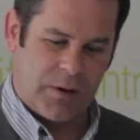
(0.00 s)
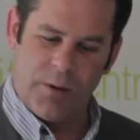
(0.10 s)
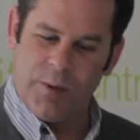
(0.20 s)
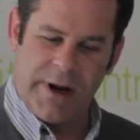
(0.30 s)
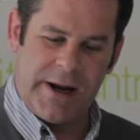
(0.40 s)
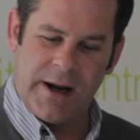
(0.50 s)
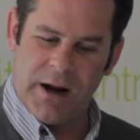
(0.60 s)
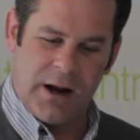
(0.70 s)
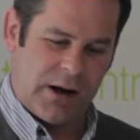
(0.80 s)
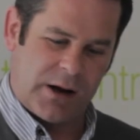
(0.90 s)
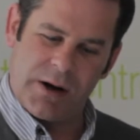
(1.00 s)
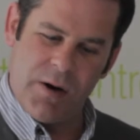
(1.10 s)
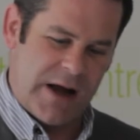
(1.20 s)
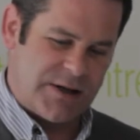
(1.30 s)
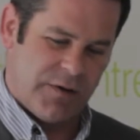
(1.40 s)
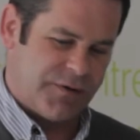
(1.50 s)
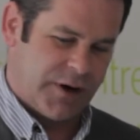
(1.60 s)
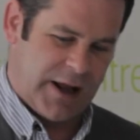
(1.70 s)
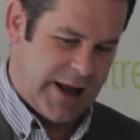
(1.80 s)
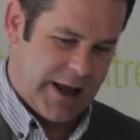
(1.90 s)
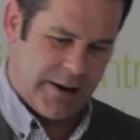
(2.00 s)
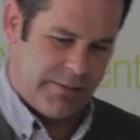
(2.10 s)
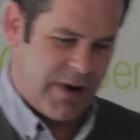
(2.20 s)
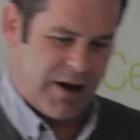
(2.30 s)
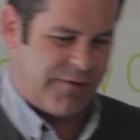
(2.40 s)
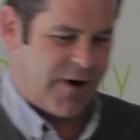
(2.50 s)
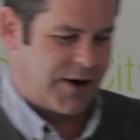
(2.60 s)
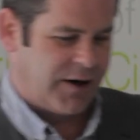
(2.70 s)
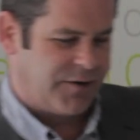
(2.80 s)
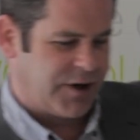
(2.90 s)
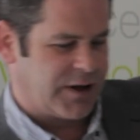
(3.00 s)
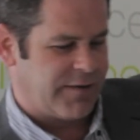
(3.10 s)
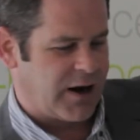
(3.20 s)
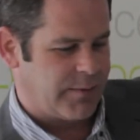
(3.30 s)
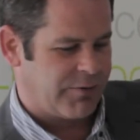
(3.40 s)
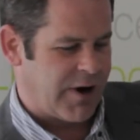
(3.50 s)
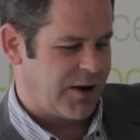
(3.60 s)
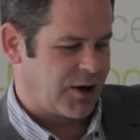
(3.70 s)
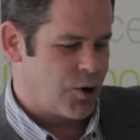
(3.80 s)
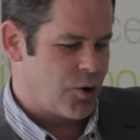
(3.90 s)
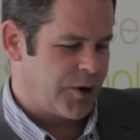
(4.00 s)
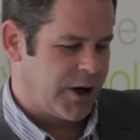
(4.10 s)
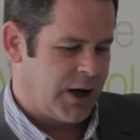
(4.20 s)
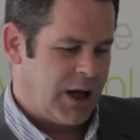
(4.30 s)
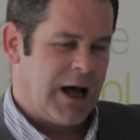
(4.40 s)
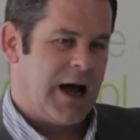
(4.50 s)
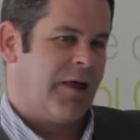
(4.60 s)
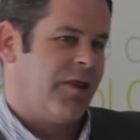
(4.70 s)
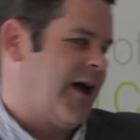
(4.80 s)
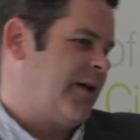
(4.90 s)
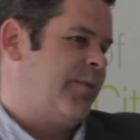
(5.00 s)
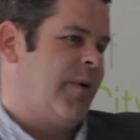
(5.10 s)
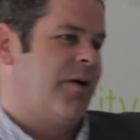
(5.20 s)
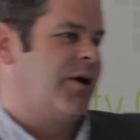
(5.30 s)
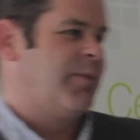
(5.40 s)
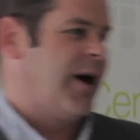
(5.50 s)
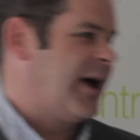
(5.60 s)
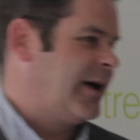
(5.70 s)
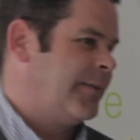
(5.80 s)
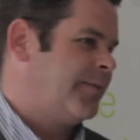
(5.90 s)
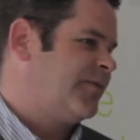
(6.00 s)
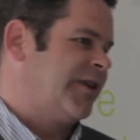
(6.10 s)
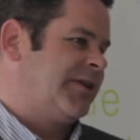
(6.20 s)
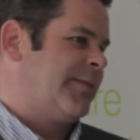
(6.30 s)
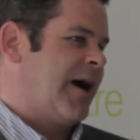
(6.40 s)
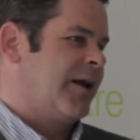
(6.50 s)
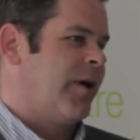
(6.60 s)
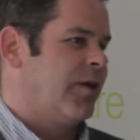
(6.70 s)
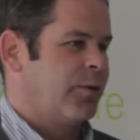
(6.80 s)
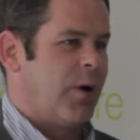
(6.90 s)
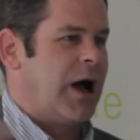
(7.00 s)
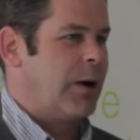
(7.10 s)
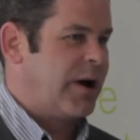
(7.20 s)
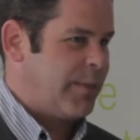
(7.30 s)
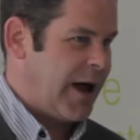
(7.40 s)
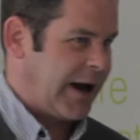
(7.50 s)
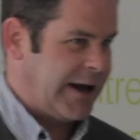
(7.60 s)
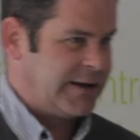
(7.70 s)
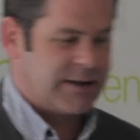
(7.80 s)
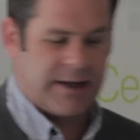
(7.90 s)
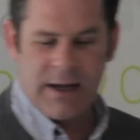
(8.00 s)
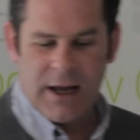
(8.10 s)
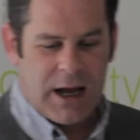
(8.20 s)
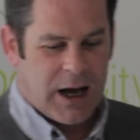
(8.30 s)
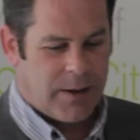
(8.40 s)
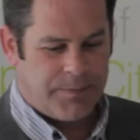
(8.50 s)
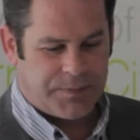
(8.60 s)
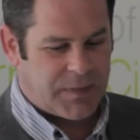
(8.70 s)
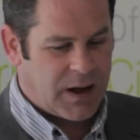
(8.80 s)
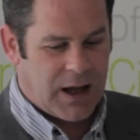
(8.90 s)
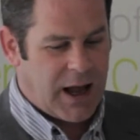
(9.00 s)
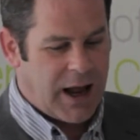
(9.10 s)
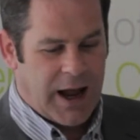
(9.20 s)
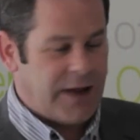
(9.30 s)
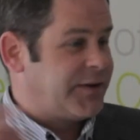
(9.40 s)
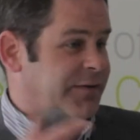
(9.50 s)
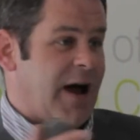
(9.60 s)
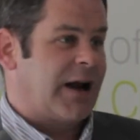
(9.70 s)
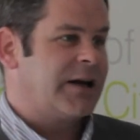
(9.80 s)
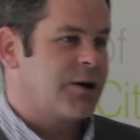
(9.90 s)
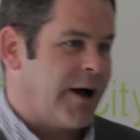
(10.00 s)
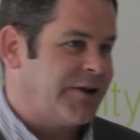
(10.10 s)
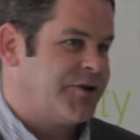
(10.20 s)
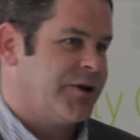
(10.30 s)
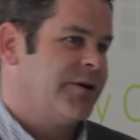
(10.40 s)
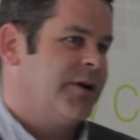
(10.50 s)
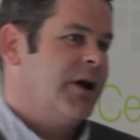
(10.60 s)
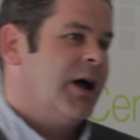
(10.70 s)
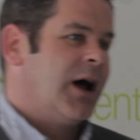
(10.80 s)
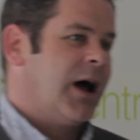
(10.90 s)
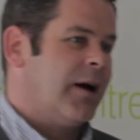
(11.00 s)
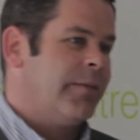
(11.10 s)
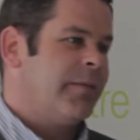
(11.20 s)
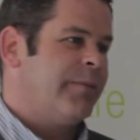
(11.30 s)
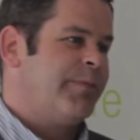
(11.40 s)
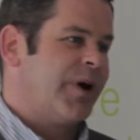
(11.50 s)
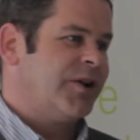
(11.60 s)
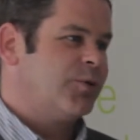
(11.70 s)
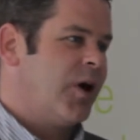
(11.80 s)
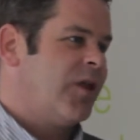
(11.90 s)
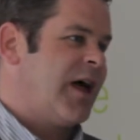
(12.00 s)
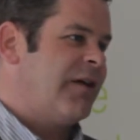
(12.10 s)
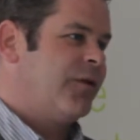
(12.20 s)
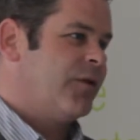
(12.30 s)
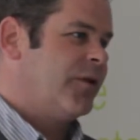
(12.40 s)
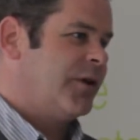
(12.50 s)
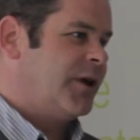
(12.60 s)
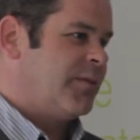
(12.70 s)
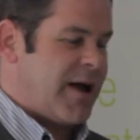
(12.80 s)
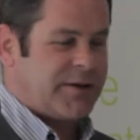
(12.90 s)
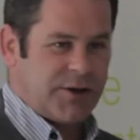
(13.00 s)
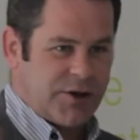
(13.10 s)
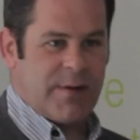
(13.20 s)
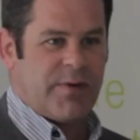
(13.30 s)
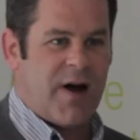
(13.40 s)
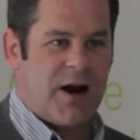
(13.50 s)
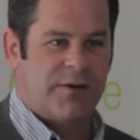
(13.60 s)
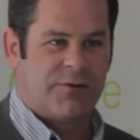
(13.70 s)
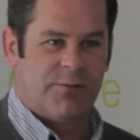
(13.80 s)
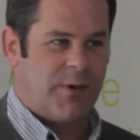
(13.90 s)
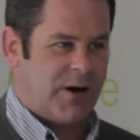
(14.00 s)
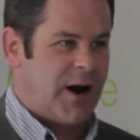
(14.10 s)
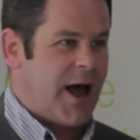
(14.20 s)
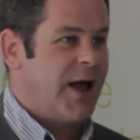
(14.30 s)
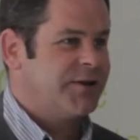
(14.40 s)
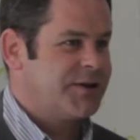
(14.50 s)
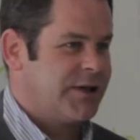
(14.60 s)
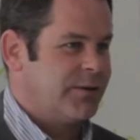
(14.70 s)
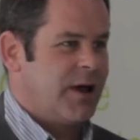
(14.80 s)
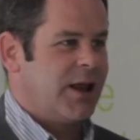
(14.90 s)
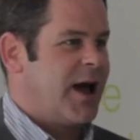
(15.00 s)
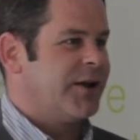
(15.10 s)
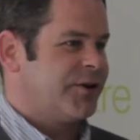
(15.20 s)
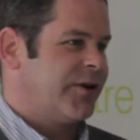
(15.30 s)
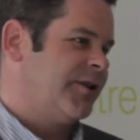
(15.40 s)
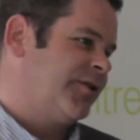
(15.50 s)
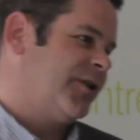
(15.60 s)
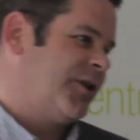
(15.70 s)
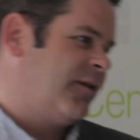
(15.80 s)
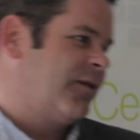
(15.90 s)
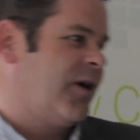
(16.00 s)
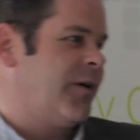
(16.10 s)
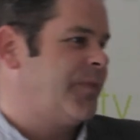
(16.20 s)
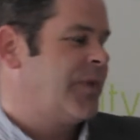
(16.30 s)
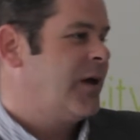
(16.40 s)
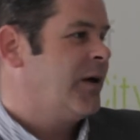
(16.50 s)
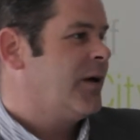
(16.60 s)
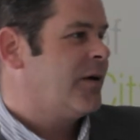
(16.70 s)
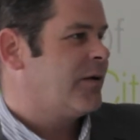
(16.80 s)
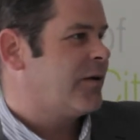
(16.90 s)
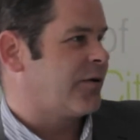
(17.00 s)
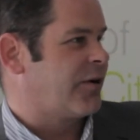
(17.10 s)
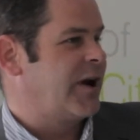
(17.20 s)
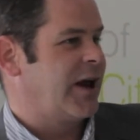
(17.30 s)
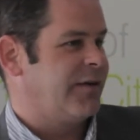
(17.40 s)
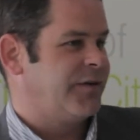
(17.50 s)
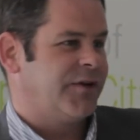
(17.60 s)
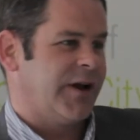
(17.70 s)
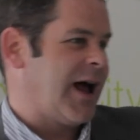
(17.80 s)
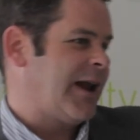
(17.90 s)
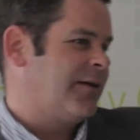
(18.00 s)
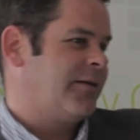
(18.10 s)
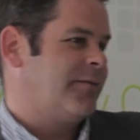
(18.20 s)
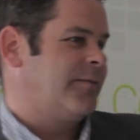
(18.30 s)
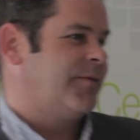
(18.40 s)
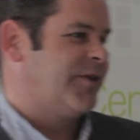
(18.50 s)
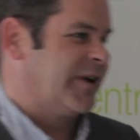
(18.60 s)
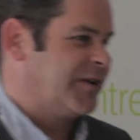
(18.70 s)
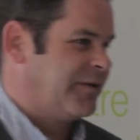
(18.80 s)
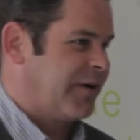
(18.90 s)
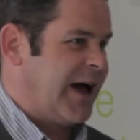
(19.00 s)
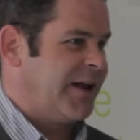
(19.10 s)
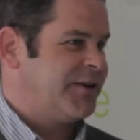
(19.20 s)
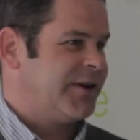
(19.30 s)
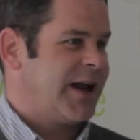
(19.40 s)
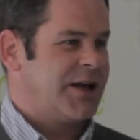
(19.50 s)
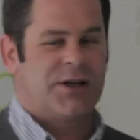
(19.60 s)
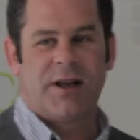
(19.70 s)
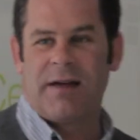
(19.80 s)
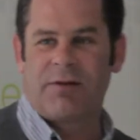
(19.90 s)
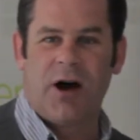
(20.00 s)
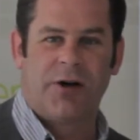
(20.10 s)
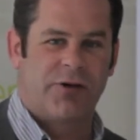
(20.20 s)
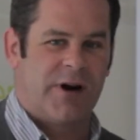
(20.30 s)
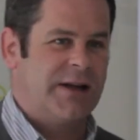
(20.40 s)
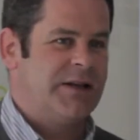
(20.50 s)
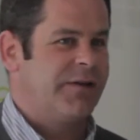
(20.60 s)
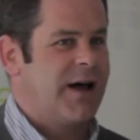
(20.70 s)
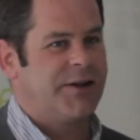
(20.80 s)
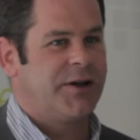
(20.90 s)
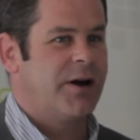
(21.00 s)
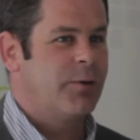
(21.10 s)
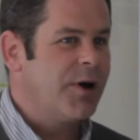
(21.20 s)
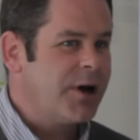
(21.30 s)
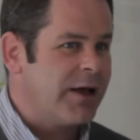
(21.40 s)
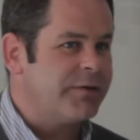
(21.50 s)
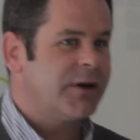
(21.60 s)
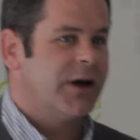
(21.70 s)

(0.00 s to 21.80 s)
We quite often hear, my friend lives in a development around the corner and they only pay £60 a month, why are we paying 80? It's a valid question, but it's one therefore that you better try and provide an answer to. Well, the answer is that you've got 3 lifts and 60 flats, and actually they've got 180 flats and only 1 lift.